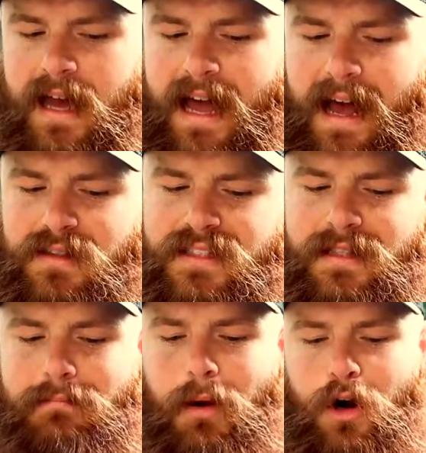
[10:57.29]
A House
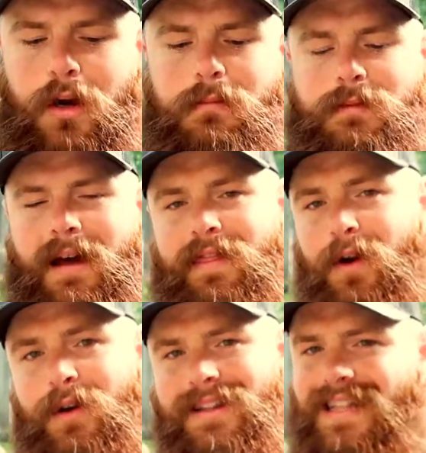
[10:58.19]
in the Burbs by
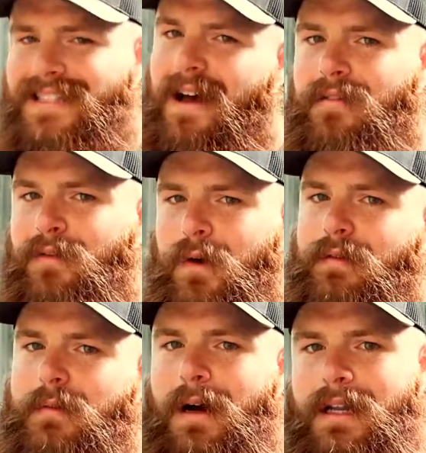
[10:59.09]
30, that's not for
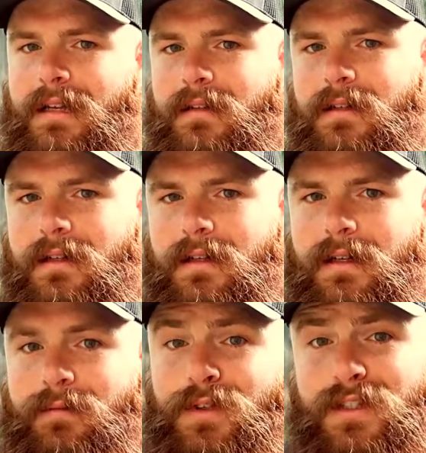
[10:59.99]
everybody.
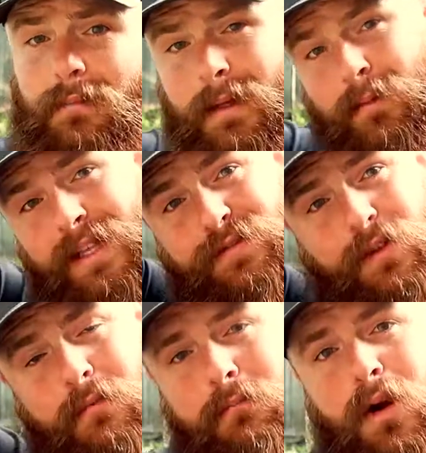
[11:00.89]
For some people, that's for
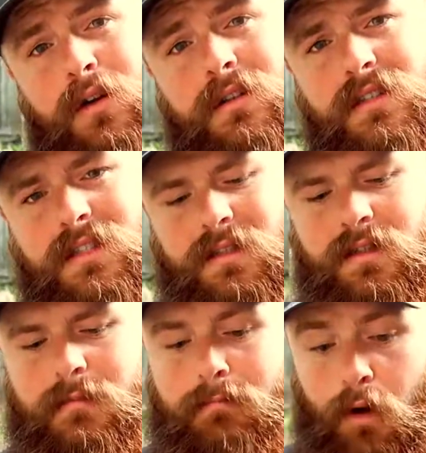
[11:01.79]
the birds.
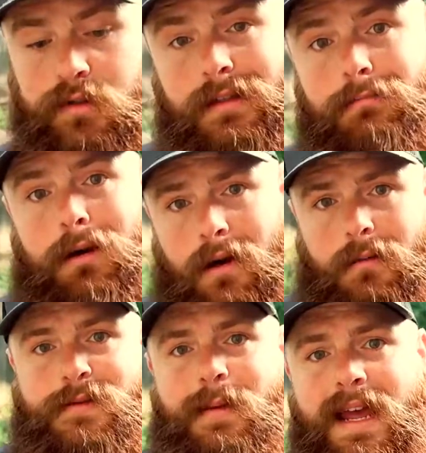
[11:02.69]
Birds in the
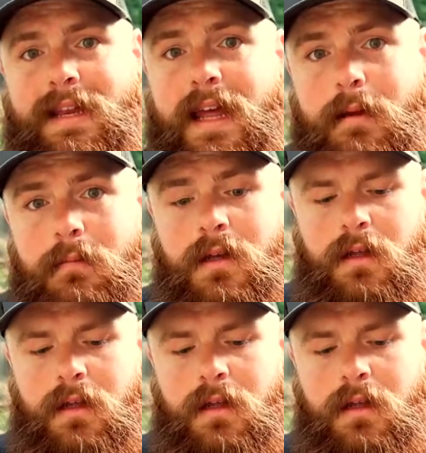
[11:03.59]
Burbs, band name.